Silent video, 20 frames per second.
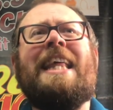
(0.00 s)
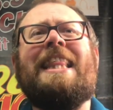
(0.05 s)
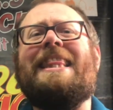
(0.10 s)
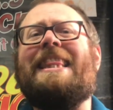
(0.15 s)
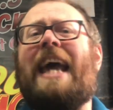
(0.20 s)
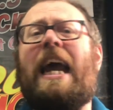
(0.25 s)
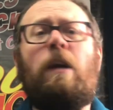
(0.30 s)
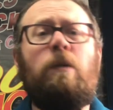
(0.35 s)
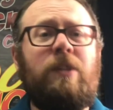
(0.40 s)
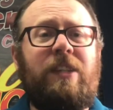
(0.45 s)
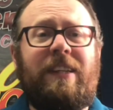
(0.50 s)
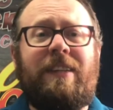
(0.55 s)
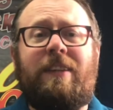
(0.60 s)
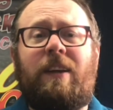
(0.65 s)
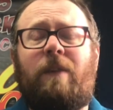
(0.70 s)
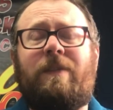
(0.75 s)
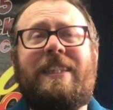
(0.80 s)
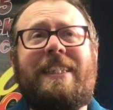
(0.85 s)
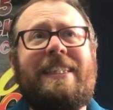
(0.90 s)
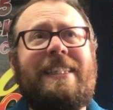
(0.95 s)
Thousands
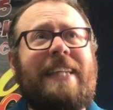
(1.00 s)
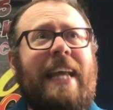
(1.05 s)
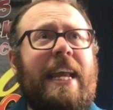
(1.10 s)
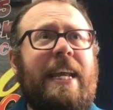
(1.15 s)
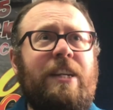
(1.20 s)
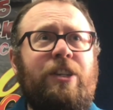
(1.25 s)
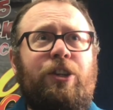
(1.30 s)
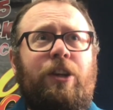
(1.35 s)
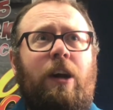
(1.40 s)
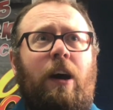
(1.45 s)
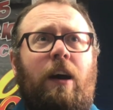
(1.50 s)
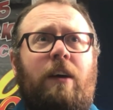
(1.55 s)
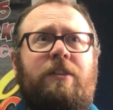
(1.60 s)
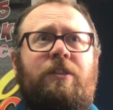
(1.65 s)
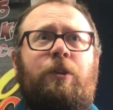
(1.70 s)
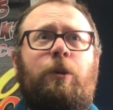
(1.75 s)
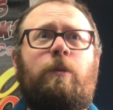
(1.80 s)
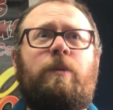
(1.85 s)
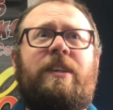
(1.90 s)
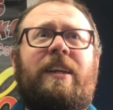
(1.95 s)
of stage
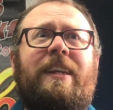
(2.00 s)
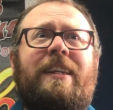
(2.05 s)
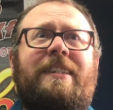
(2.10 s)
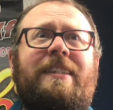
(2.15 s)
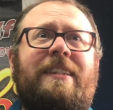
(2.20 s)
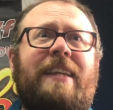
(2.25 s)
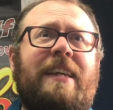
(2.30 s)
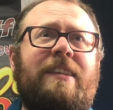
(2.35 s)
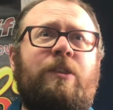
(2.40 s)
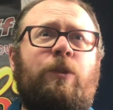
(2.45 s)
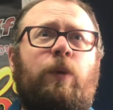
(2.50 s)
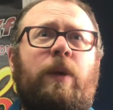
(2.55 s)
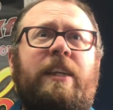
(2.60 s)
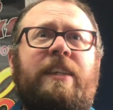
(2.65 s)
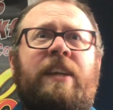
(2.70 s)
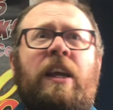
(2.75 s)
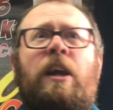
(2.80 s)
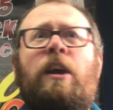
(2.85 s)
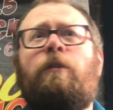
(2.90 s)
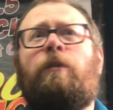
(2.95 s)
costumes and
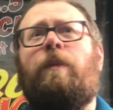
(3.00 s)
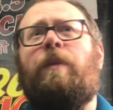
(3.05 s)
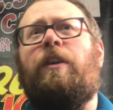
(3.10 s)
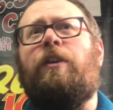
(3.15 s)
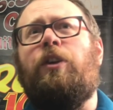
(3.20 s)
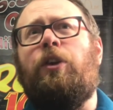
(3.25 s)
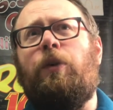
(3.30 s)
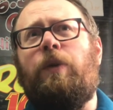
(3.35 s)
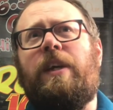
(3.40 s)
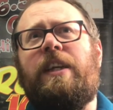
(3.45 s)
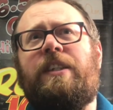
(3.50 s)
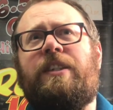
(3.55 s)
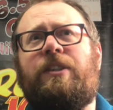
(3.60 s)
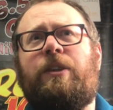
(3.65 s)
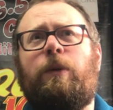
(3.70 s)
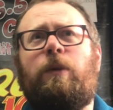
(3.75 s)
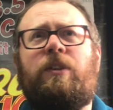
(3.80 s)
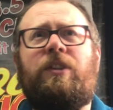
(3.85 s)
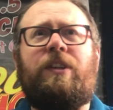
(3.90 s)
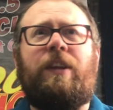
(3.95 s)
accessories, from the nudie
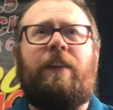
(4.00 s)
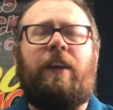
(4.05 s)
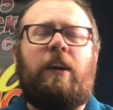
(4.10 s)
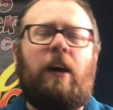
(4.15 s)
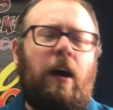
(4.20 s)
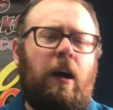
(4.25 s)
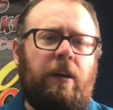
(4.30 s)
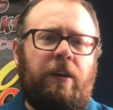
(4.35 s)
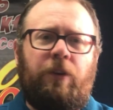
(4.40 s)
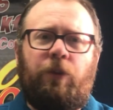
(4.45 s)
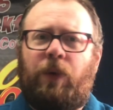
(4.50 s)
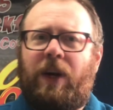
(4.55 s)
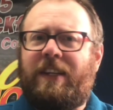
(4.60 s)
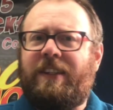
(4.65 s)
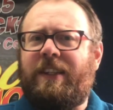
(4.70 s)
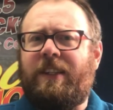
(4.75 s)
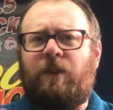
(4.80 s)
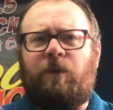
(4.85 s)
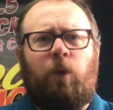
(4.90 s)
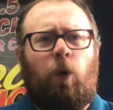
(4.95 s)
suits to the cotton
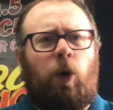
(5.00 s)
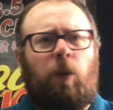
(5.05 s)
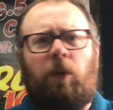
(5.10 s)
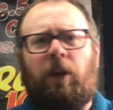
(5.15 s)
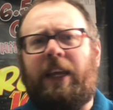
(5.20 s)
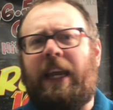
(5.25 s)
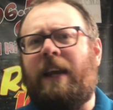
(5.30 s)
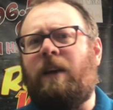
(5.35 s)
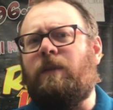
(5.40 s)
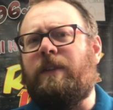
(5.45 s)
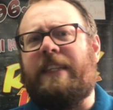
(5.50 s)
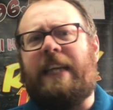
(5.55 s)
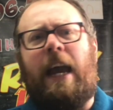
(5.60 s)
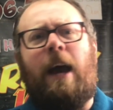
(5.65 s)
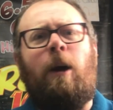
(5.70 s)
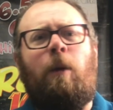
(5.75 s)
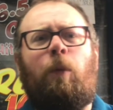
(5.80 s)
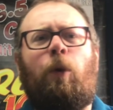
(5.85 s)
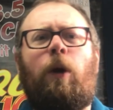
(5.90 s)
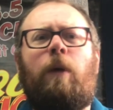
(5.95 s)
dresses, formal gowns,
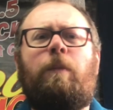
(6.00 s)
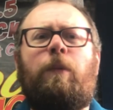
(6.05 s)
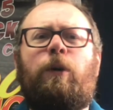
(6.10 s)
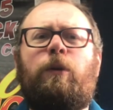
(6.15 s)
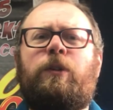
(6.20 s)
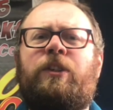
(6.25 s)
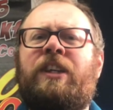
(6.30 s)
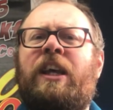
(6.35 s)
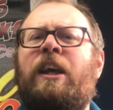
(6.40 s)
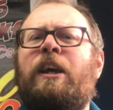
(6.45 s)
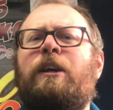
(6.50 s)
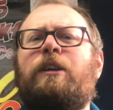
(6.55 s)
cowboy boots.